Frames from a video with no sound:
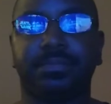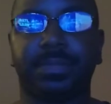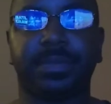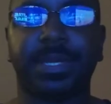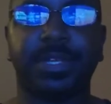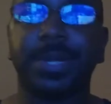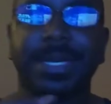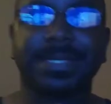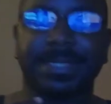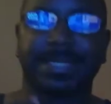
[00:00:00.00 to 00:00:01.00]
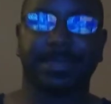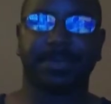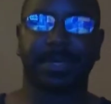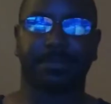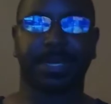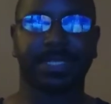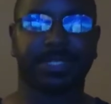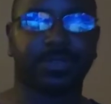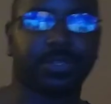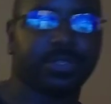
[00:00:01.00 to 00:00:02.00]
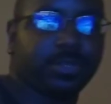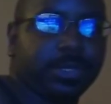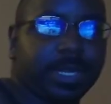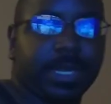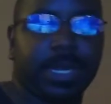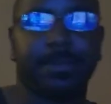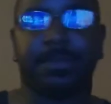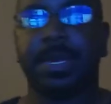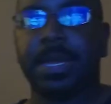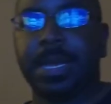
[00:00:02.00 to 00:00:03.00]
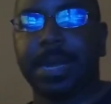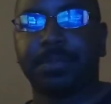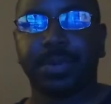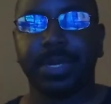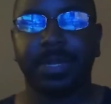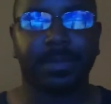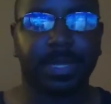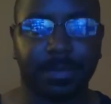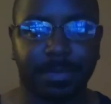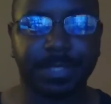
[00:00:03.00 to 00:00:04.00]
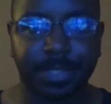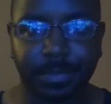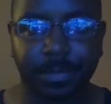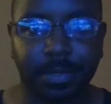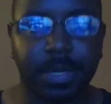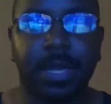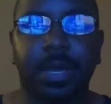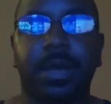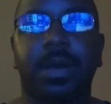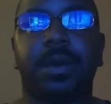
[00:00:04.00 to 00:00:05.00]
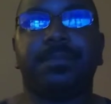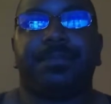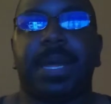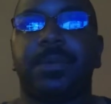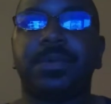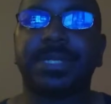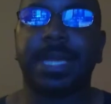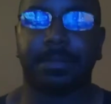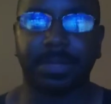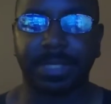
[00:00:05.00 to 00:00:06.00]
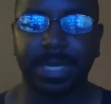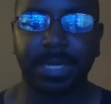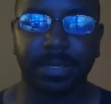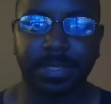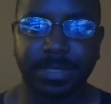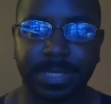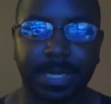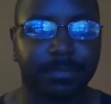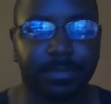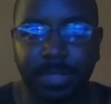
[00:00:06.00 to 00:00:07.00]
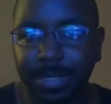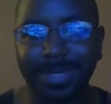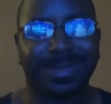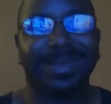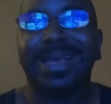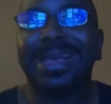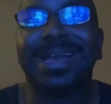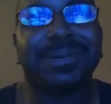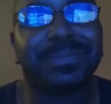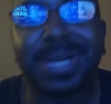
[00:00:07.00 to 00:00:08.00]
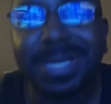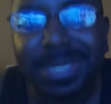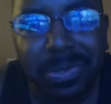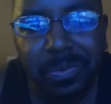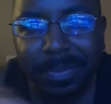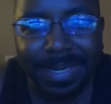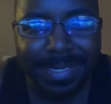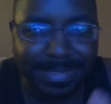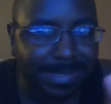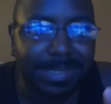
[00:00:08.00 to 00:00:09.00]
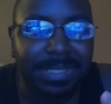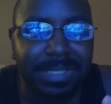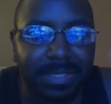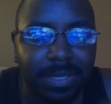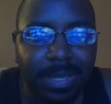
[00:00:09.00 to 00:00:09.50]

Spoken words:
like, you guys can see my body structure. Like I'm pretty like muscular. I won't say I'm lean, because I'm by no means lean.